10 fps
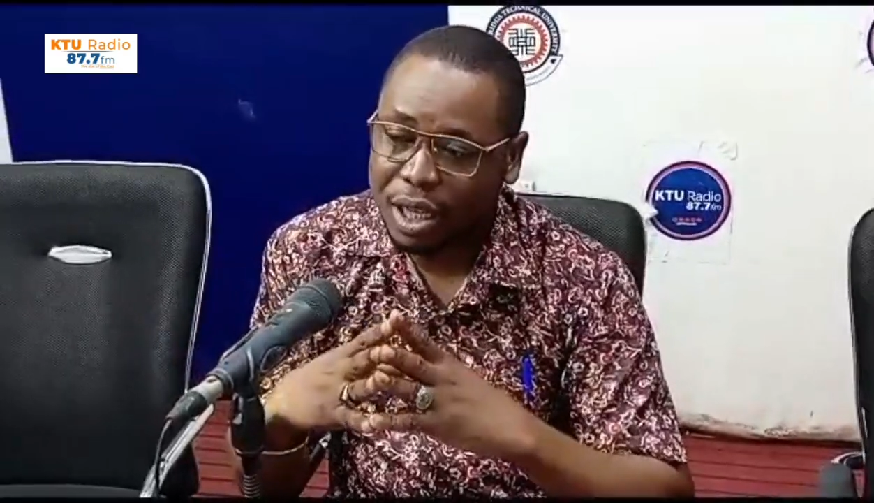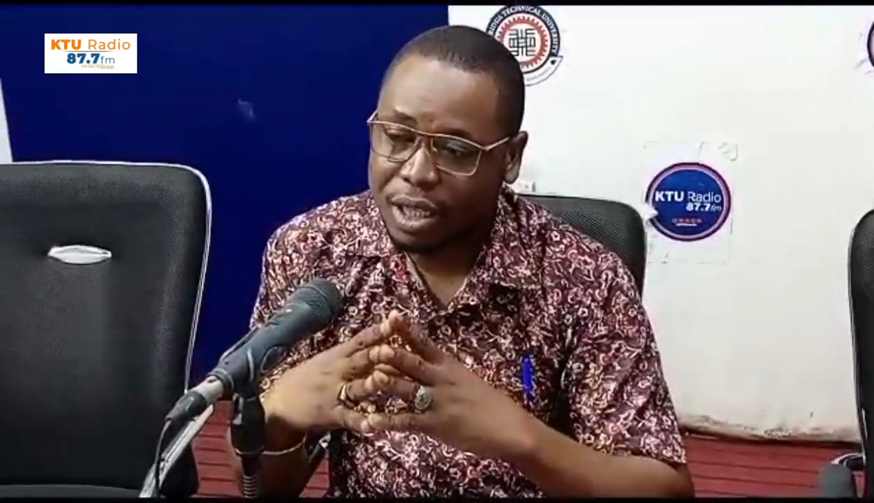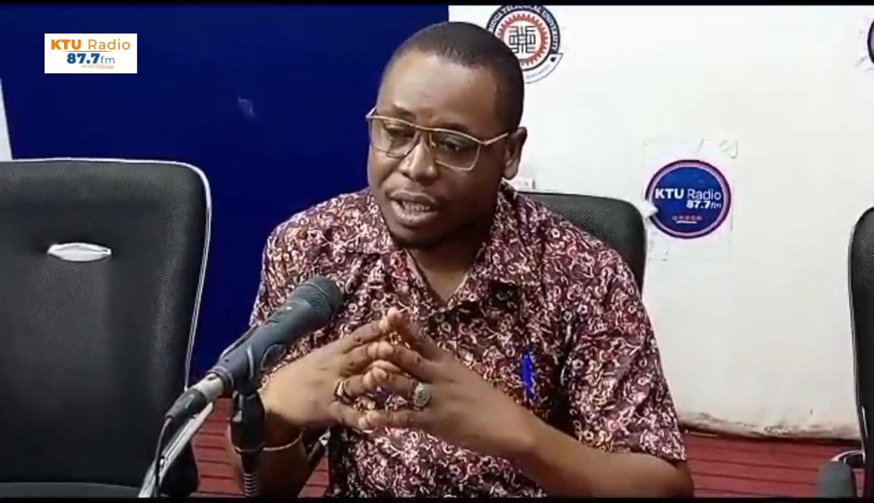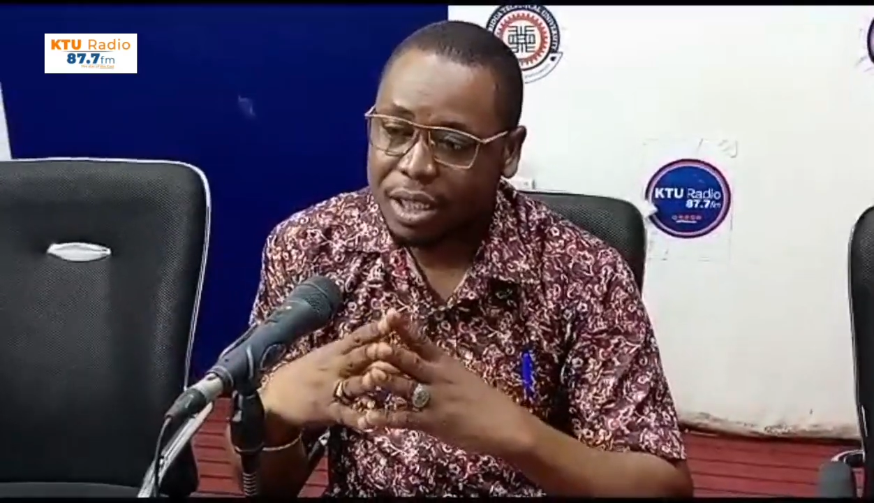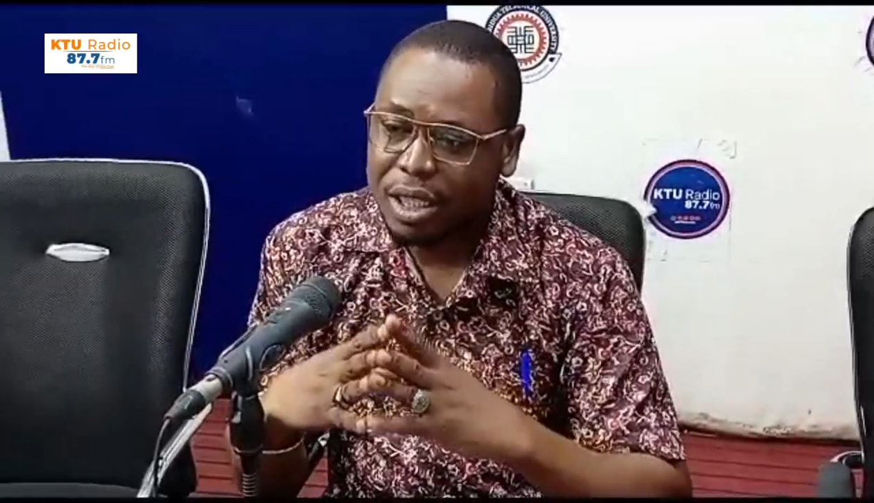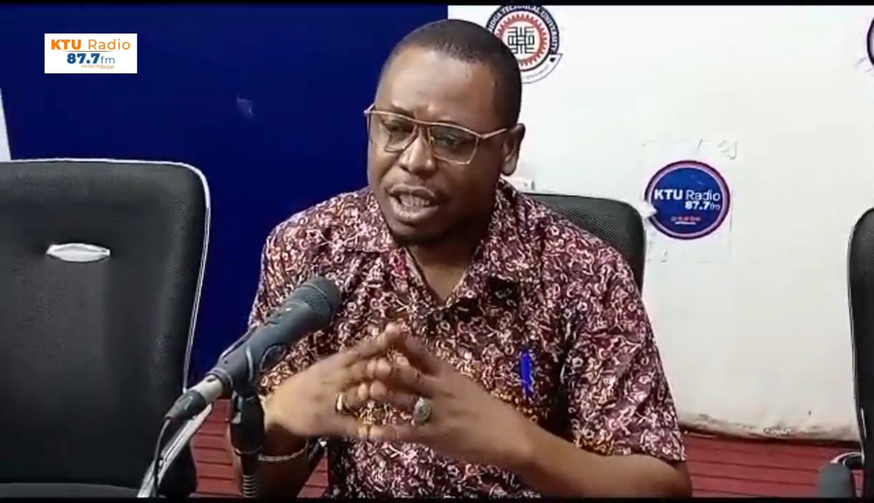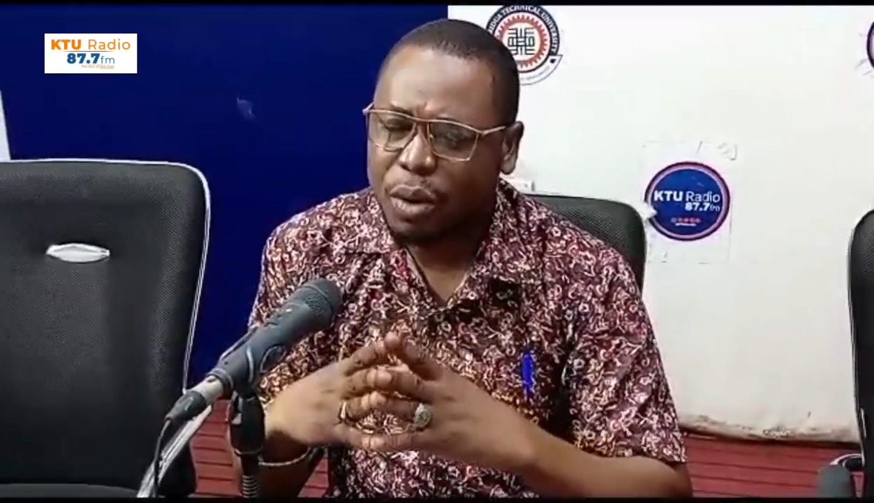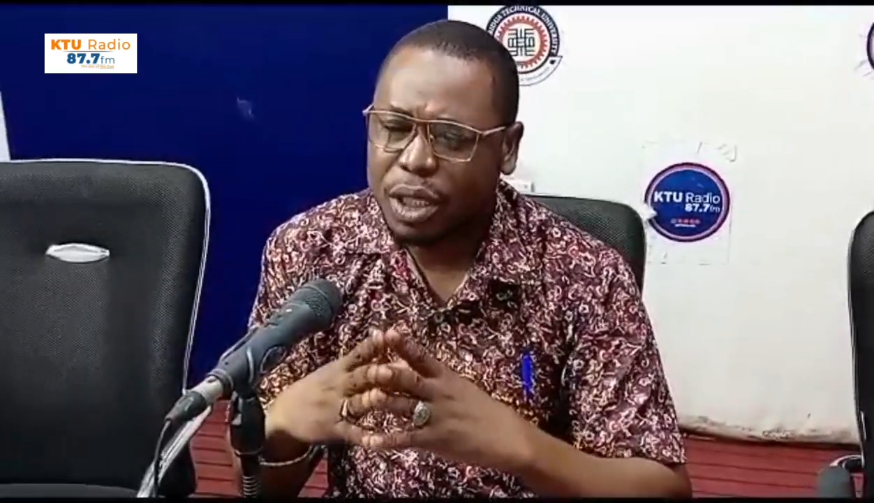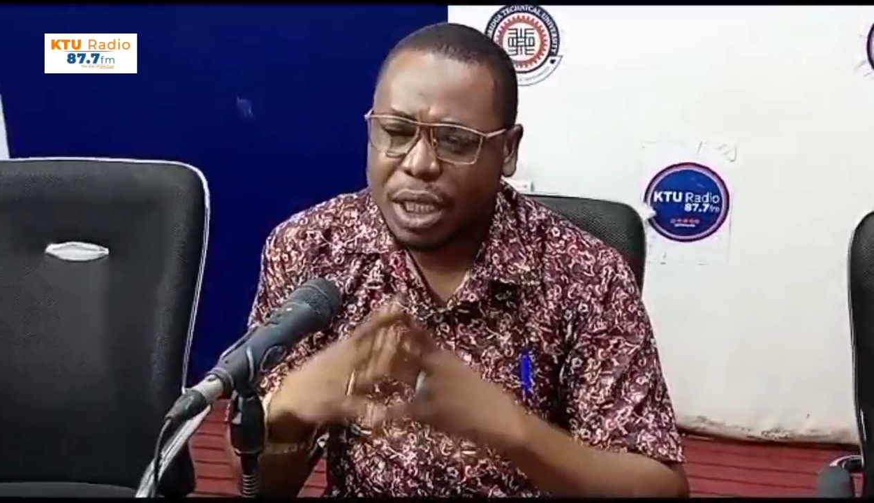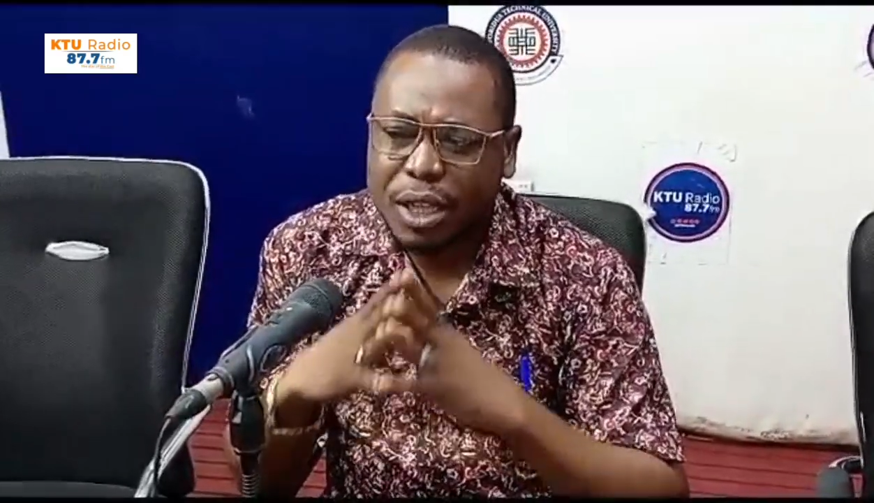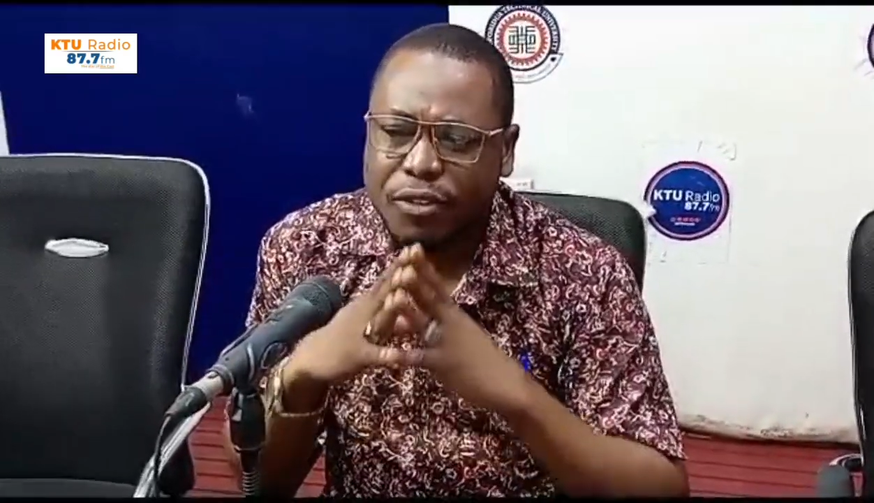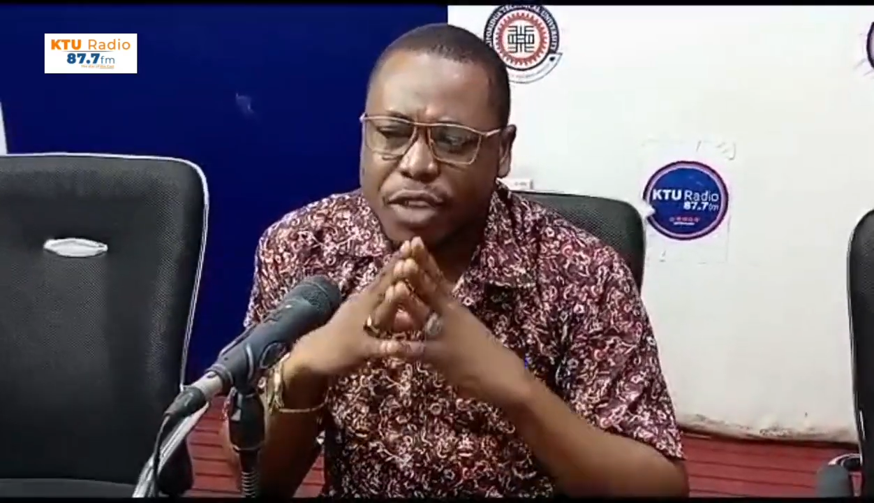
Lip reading: there were certain key